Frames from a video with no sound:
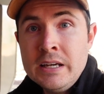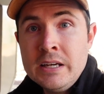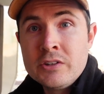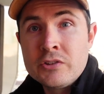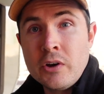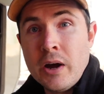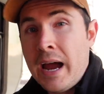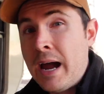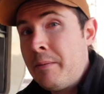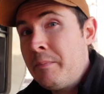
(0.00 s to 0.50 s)

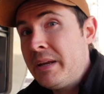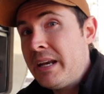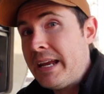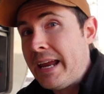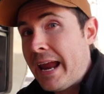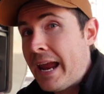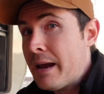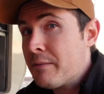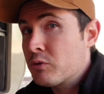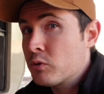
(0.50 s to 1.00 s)
So how
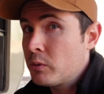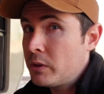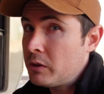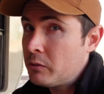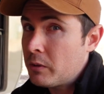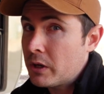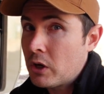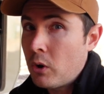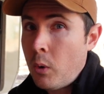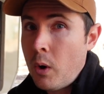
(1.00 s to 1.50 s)
many amps would
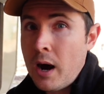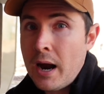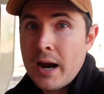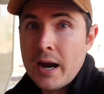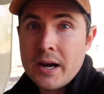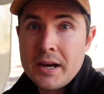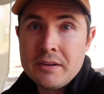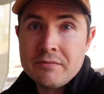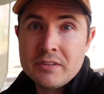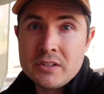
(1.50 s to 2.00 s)
it
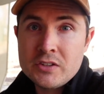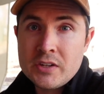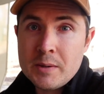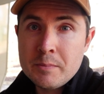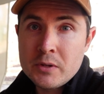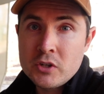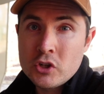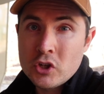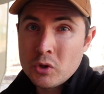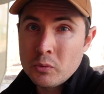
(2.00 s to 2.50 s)
require if the
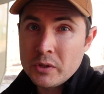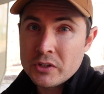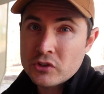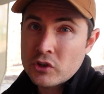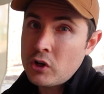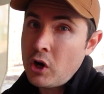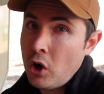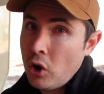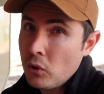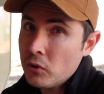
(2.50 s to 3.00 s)
temperature was
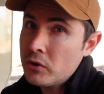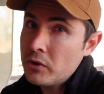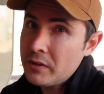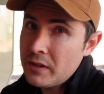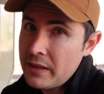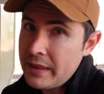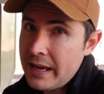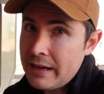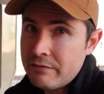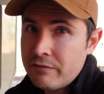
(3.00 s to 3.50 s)
colder
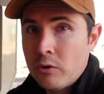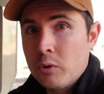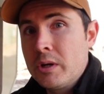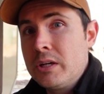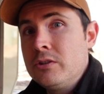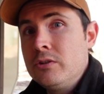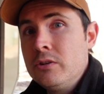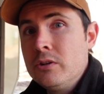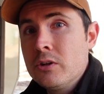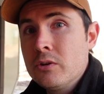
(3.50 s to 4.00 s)
than that
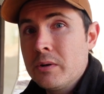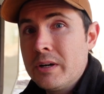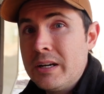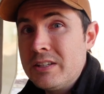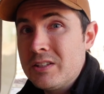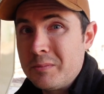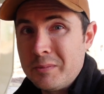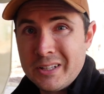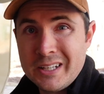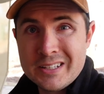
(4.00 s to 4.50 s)
42
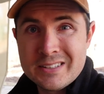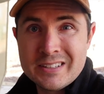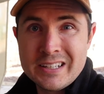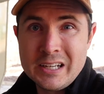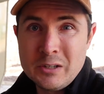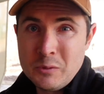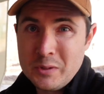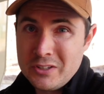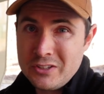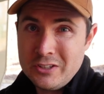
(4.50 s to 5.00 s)
degrees? I mean, let's say
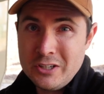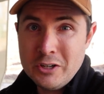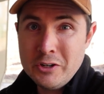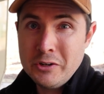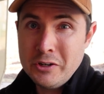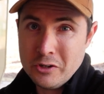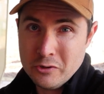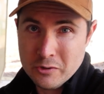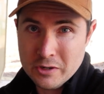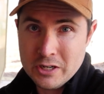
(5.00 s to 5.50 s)
it was
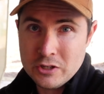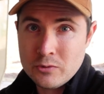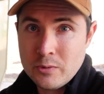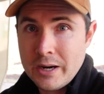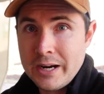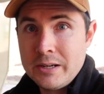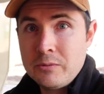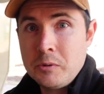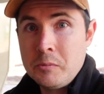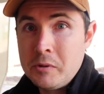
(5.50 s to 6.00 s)
0 degrees,
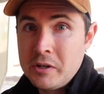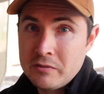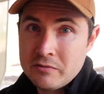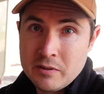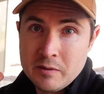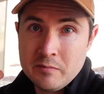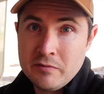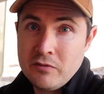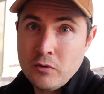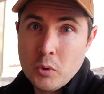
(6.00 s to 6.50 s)
right? We went
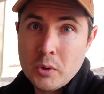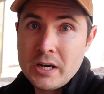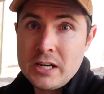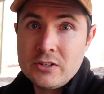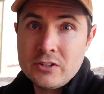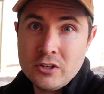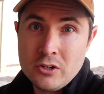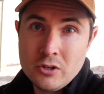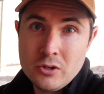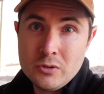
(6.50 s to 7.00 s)
from
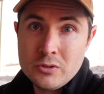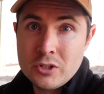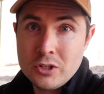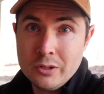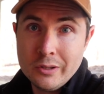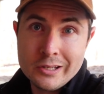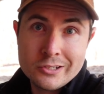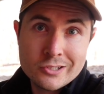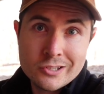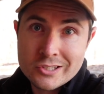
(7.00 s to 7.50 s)
42
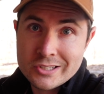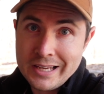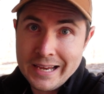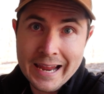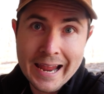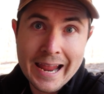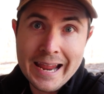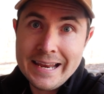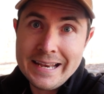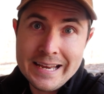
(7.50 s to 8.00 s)
to, let's just
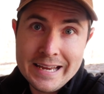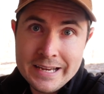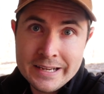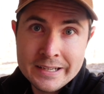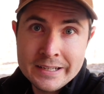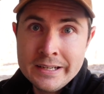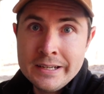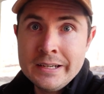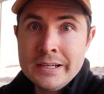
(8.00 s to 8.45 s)
say 80.